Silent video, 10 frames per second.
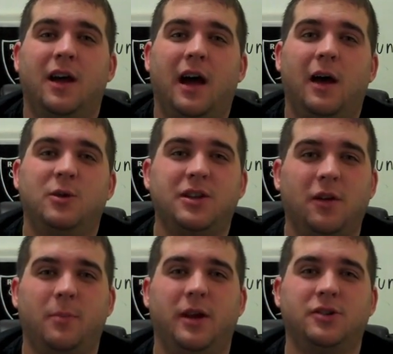I wish I
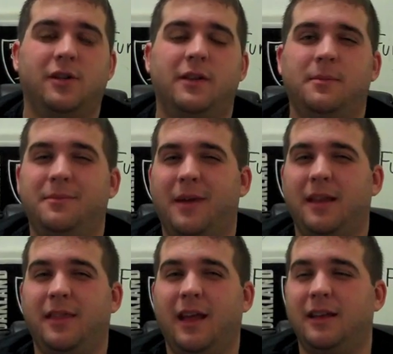took a picture of it.
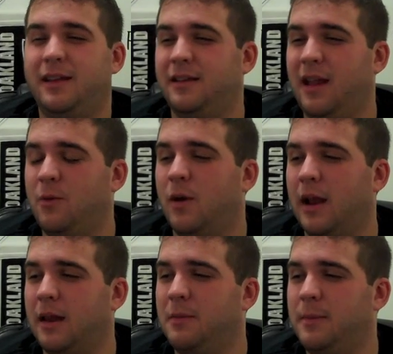I think I did take one.
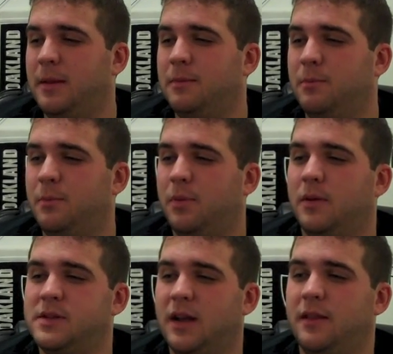I can maybe
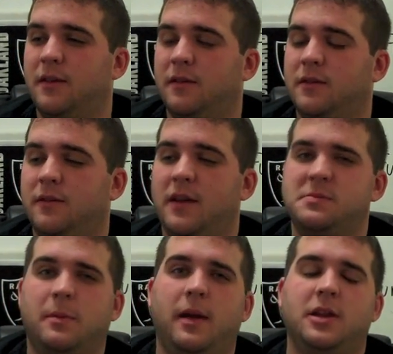post it on the
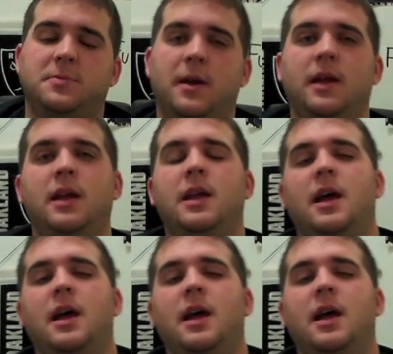Facebook page. But